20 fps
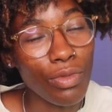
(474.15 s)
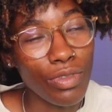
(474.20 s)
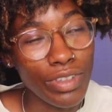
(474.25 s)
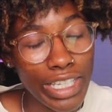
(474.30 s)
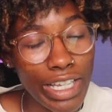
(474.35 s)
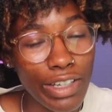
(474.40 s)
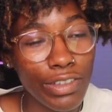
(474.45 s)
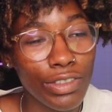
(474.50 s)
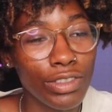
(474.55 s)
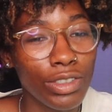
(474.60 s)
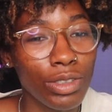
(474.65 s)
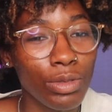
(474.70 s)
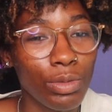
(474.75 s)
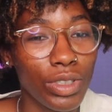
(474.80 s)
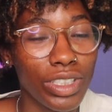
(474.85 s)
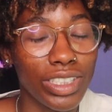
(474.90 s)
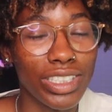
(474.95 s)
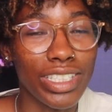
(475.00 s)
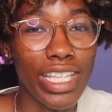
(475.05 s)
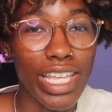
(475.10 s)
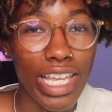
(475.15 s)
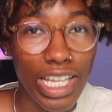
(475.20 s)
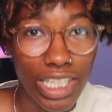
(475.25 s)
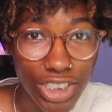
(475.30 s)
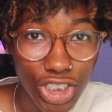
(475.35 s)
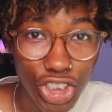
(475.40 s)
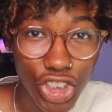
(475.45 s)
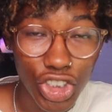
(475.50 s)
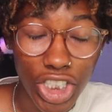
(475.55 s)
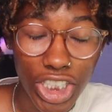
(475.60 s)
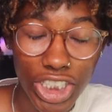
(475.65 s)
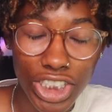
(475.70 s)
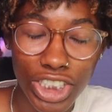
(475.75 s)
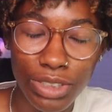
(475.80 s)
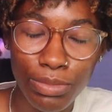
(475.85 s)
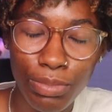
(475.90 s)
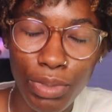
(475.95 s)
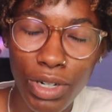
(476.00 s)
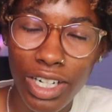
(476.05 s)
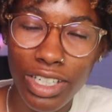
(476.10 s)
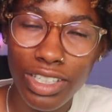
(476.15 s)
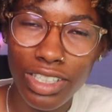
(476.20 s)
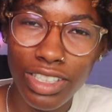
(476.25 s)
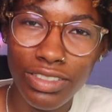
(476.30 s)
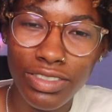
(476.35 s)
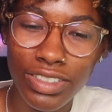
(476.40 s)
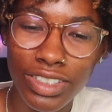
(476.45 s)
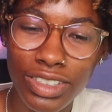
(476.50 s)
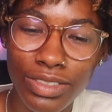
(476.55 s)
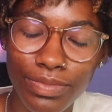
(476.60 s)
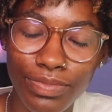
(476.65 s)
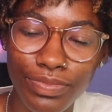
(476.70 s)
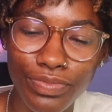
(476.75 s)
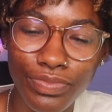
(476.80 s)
definitely was the illustration part of it.